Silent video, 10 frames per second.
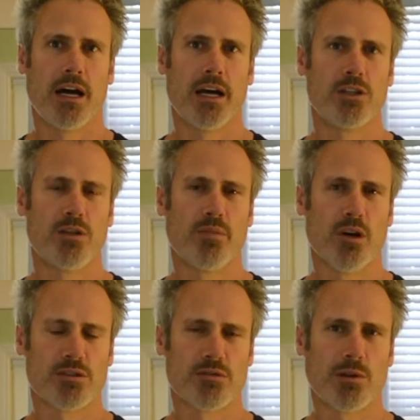A new
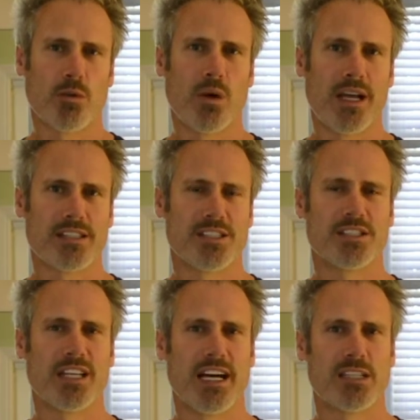postural awareness is
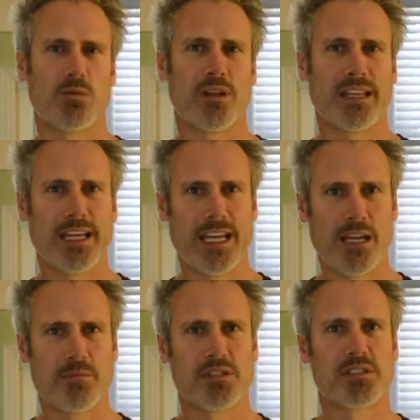gained within the
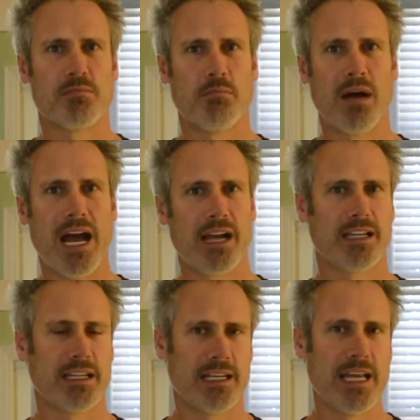hips,
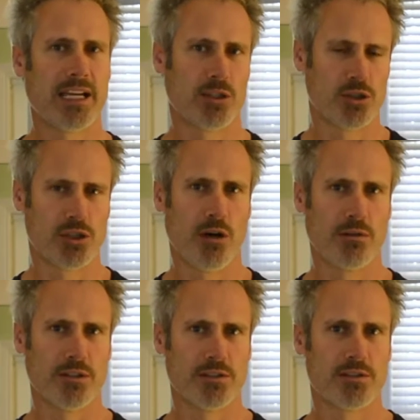back, neck and
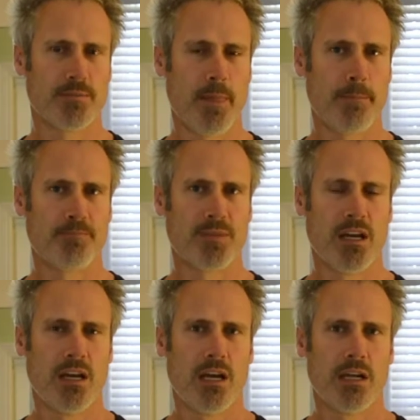shoulders.
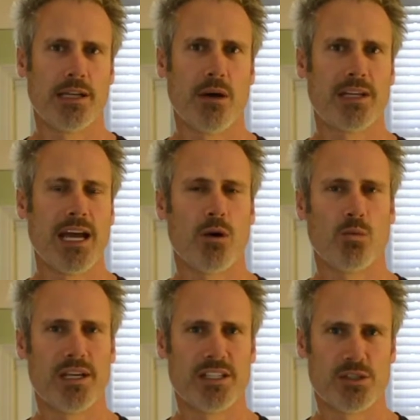Knowing how and
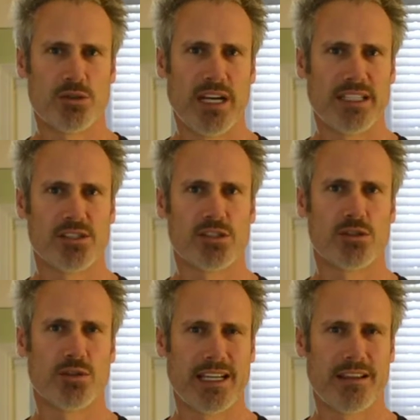when to stretch,
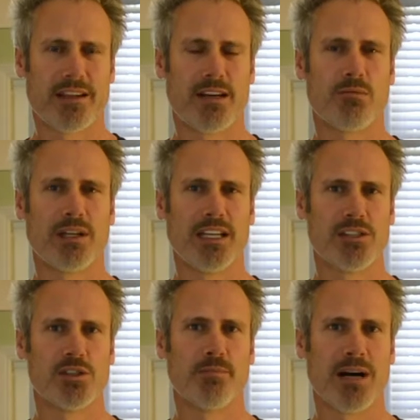strengthen and
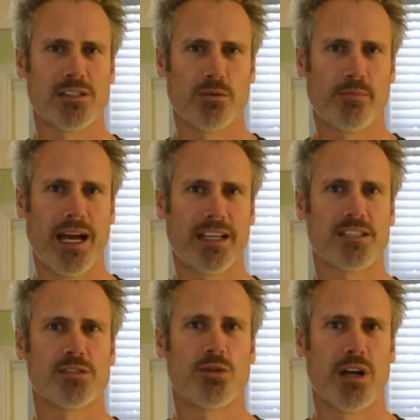release your muscle
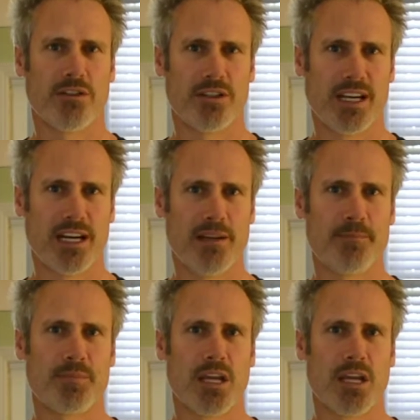patterns throughout the day,